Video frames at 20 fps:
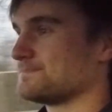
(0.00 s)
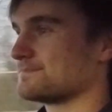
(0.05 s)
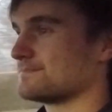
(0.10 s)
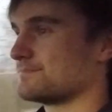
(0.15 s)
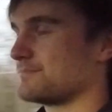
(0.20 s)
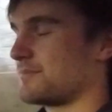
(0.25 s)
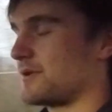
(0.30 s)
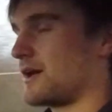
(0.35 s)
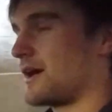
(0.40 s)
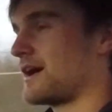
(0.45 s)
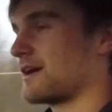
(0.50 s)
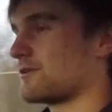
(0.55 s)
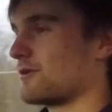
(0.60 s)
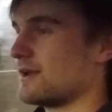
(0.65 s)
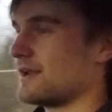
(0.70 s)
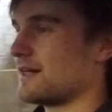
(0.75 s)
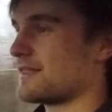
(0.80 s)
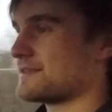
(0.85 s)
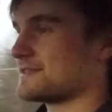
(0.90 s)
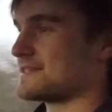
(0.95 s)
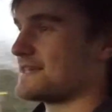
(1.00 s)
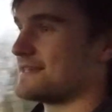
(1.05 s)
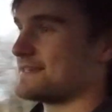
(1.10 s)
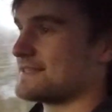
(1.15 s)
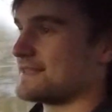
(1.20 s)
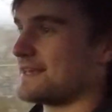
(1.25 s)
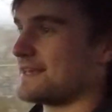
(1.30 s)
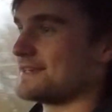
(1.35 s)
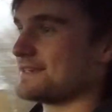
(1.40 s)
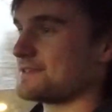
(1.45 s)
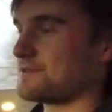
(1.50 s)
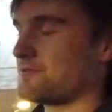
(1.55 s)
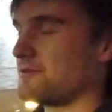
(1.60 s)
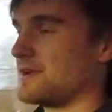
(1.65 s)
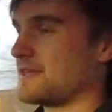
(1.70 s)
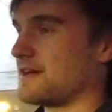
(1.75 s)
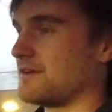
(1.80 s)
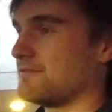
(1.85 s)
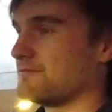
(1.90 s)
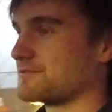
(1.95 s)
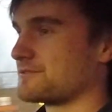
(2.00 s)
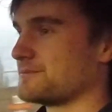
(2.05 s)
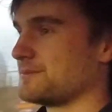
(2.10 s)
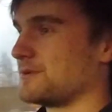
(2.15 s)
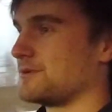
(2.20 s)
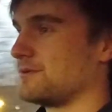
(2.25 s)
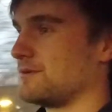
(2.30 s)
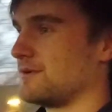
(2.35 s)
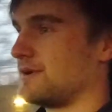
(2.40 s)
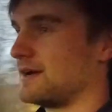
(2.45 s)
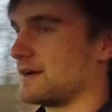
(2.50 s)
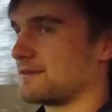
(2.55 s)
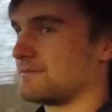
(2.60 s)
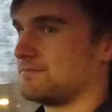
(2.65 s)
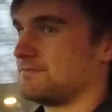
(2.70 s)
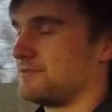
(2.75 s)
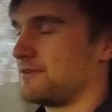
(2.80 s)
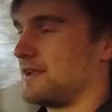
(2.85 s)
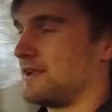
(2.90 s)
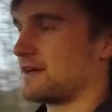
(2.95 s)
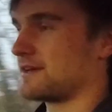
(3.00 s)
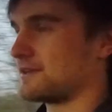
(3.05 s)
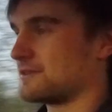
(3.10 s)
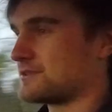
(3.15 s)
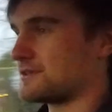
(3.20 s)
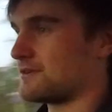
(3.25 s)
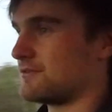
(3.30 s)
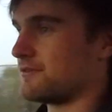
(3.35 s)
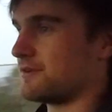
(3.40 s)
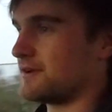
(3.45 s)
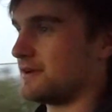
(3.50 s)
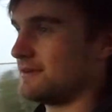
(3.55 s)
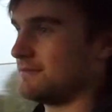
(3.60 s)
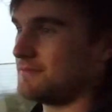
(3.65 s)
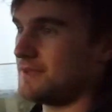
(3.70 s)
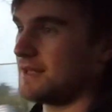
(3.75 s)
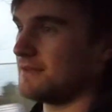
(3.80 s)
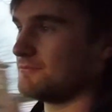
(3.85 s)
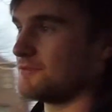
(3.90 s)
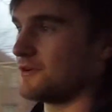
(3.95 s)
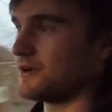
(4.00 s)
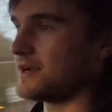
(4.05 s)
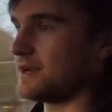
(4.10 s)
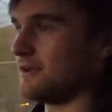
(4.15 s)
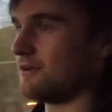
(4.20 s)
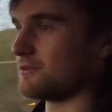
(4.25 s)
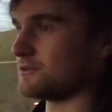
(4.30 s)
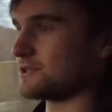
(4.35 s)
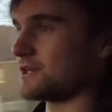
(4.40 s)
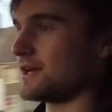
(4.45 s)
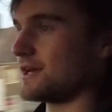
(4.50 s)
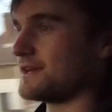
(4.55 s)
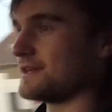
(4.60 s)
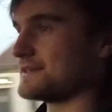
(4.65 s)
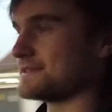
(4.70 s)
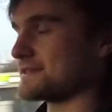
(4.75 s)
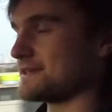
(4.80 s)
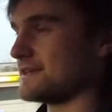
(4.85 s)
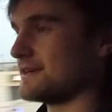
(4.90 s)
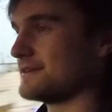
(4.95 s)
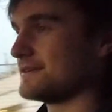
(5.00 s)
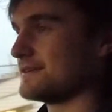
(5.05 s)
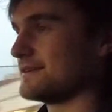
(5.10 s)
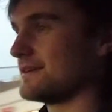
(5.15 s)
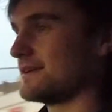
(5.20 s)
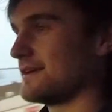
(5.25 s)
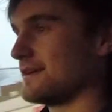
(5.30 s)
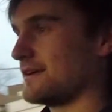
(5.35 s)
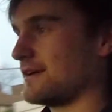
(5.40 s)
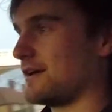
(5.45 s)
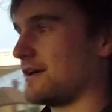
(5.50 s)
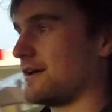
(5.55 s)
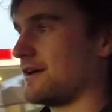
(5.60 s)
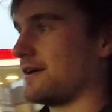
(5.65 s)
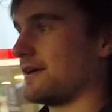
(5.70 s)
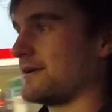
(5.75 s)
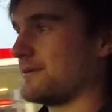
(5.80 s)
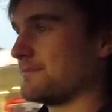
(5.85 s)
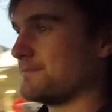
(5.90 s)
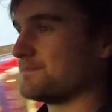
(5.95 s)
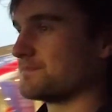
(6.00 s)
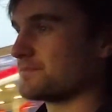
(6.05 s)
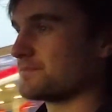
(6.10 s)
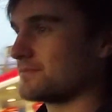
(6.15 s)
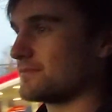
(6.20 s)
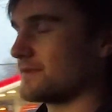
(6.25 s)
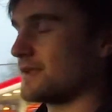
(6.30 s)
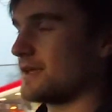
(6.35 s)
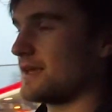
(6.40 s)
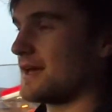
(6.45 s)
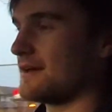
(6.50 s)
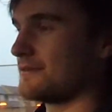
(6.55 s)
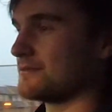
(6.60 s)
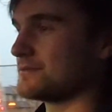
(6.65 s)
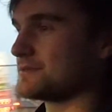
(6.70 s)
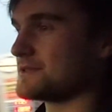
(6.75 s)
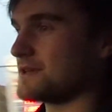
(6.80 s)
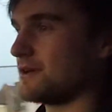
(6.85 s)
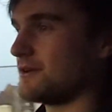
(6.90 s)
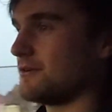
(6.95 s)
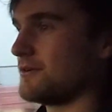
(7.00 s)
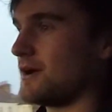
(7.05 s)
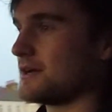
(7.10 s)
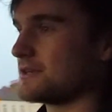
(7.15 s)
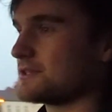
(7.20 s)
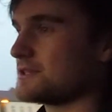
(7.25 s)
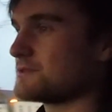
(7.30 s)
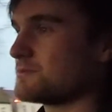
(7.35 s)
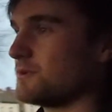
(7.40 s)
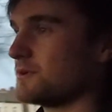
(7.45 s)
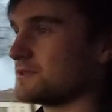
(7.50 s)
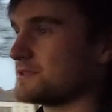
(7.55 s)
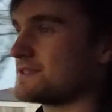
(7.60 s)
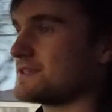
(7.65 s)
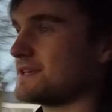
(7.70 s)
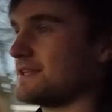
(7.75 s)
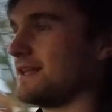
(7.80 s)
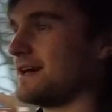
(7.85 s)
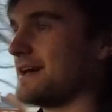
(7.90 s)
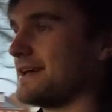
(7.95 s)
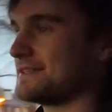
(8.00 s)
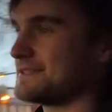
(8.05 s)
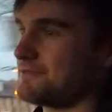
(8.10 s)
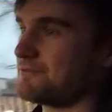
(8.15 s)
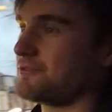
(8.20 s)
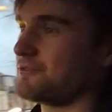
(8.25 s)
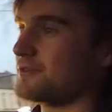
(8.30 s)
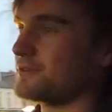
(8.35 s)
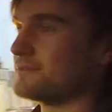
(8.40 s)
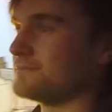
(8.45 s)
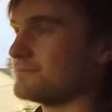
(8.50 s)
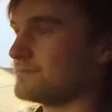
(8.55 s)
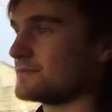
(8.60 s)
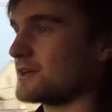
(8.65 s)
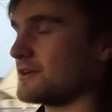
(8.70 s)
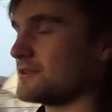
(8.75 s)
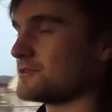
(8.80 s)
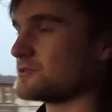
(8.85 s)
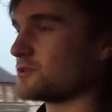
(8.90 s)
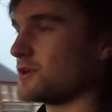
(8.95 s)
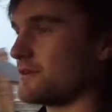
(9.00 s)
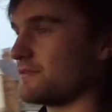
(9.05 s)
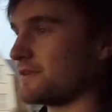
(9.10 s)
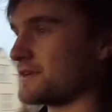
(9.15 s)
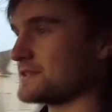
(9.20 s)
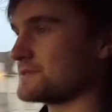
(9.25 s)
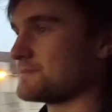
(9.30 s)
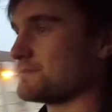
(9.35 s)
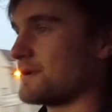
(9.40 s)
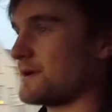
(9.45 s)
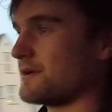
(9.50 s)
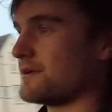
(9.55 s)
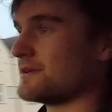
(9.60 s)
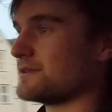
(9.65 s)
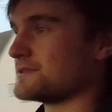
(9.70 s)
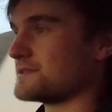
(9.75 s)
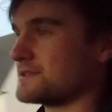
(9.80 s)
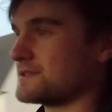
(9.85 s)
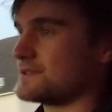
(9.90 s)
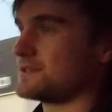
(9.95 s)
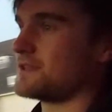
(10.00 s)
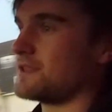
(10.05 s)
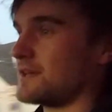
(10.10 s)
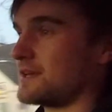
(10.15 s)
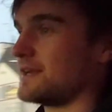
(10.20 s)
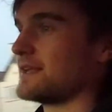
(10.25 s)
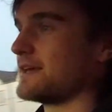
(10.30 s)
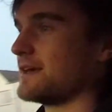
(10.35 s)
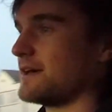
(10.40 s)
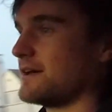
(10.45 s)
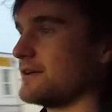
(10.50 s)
but I quite like the seats in these. They're really comfortable. I feel like I do like really long journeys in it. Yeah, so I did want like a different kind of driving experience to the Clio.